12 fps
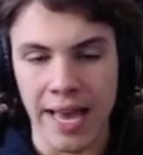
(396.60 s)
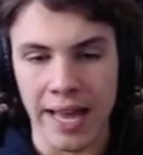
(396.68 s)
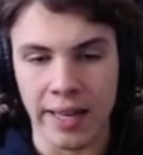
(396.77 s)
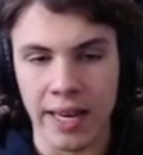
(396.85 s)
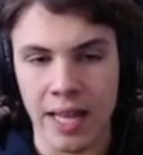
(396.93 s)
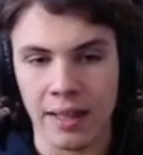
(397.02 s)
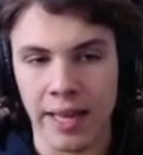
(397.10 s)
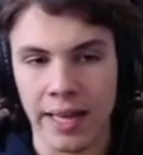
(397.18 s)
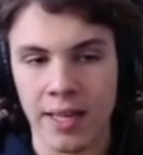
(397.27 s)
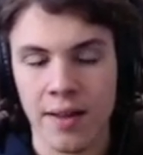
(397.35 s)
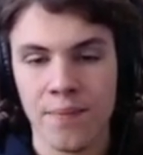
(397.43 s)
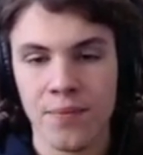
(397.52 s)
had in it.
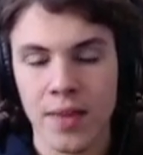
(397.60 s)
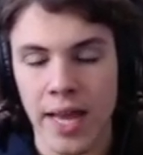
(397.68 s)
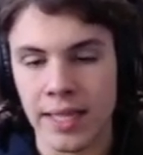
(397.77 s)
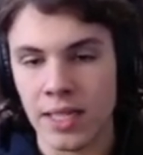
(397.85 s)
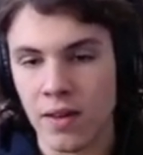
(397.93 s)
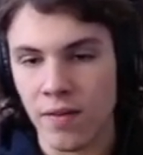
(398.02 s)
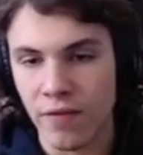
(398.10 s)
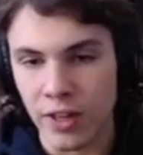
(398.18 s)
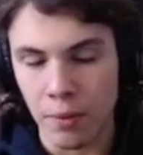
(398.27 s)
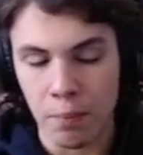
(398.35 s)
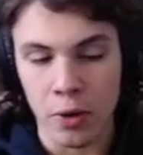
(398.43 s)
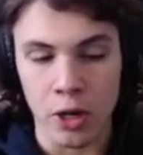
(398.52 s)
Like, it didn't
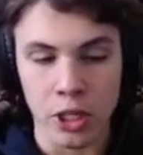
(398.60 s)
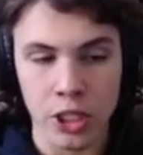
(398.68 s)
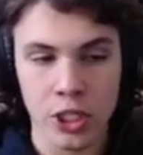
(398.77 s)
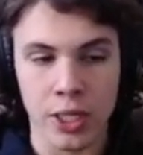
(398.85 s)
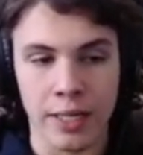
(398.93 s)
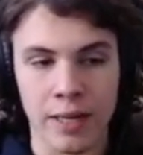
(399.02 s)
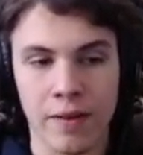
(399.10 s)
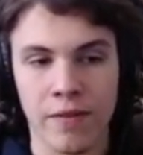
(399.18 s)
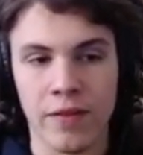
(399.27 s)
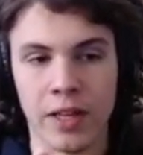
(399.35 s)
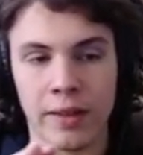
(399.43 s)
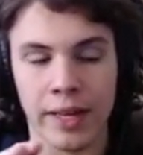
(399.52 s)
feel pushed. It didn't
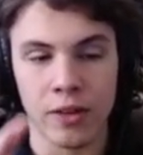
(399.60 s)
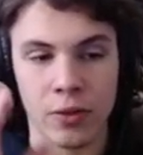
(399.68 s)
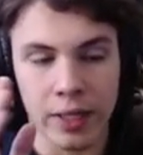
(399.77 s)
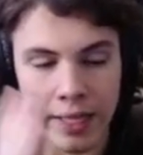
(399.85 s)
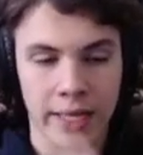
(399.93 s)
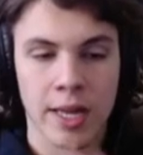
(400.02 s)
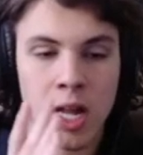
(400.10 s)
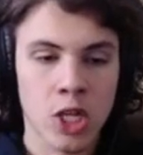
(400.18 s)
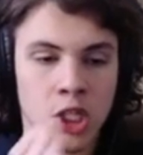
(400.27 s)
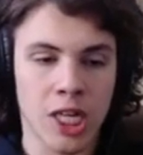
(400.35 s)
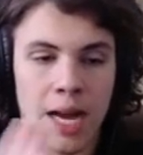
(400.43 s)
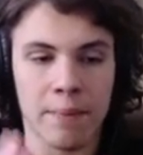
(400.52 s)
feel like really
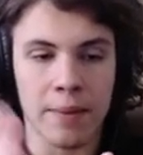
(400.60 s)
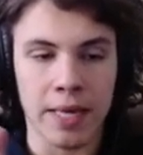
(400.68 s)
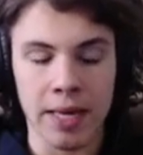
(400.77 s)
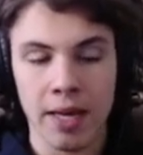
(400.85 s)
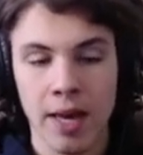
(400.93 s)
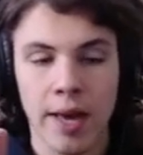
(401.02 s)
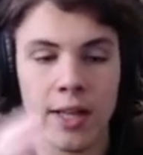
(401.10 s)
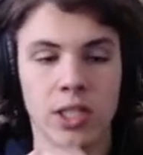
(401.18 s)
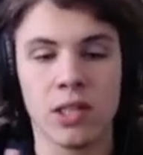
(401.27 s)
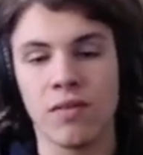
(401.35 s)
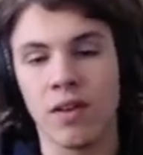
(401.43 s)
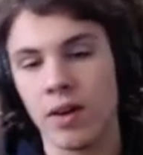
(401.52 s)
choppy. It
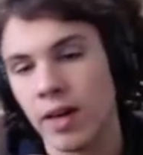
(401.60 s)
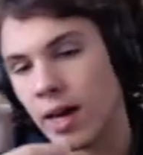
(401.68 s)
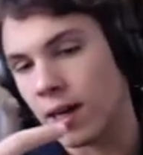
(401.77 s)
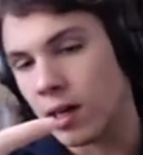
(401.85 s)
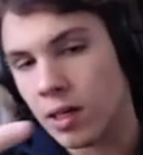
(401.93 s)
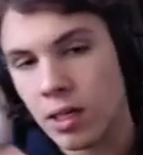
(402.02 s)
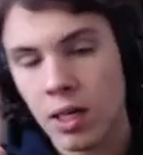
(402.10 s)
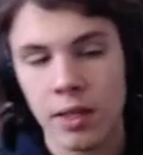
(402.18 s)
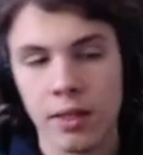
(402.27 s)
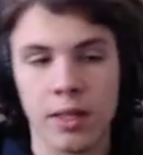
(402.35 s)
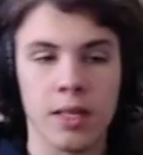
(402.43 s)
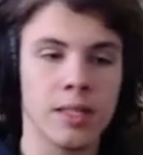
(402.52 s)
just felt kind of
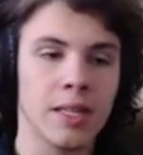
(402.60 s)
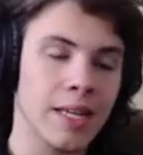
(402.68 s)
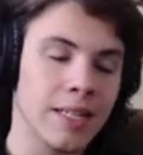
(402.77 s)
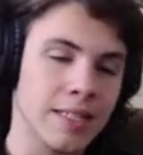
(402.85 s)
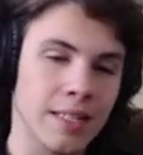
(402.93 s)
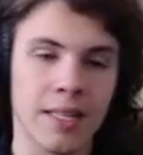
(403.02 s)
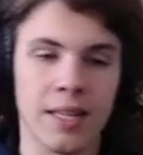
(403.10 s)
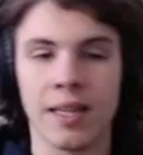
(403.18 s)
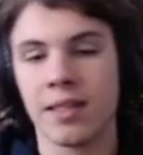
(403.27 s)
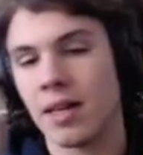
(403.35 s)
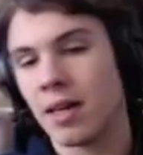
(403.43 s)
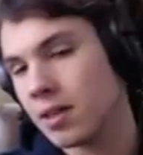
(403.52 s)
da-da-da,
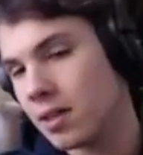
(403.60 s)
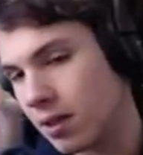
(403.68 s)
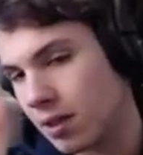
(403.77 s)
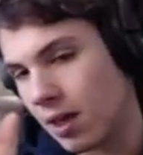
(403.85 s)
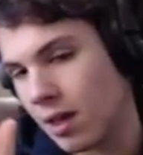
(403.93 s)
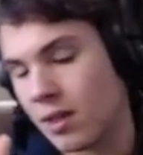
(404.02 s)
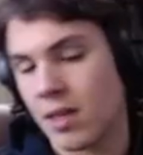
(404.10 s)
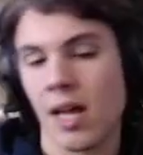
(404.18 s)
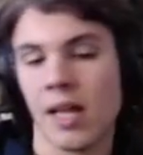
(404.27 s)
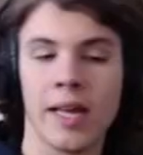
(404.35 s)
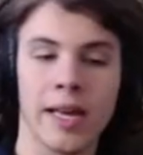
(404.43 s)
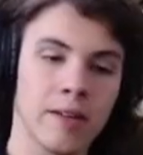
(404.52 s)
da-da-da,
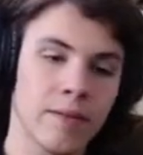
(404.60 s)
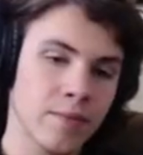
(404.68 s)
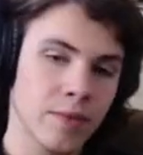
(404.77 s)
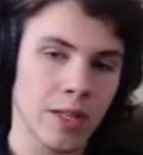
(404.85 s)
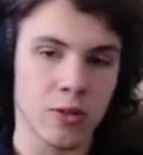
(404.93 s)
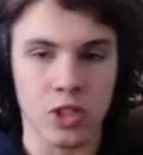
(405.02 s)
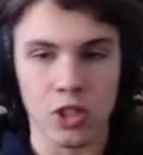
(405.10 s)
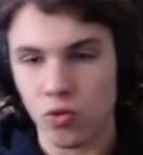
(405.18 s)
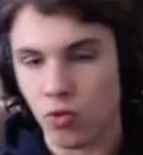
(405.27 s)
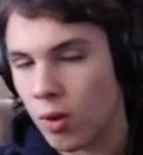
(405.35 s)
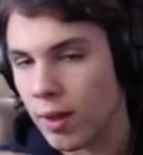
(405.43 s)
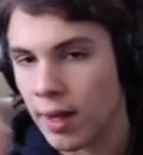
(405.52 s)
da-da-da, like it was just
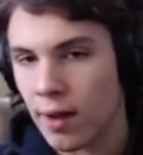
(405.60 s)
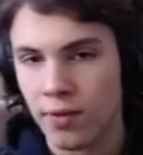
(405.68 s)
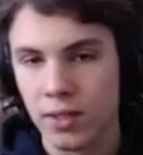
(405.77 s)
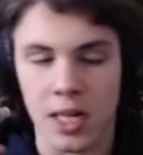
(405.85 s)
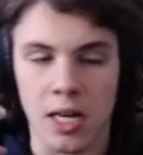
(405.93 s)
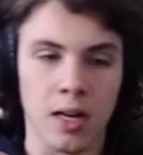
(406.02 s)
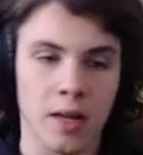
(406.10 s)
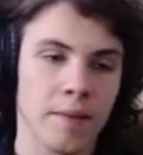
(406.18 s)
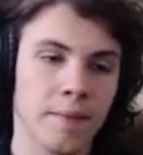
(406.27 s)
rolling off the tongue.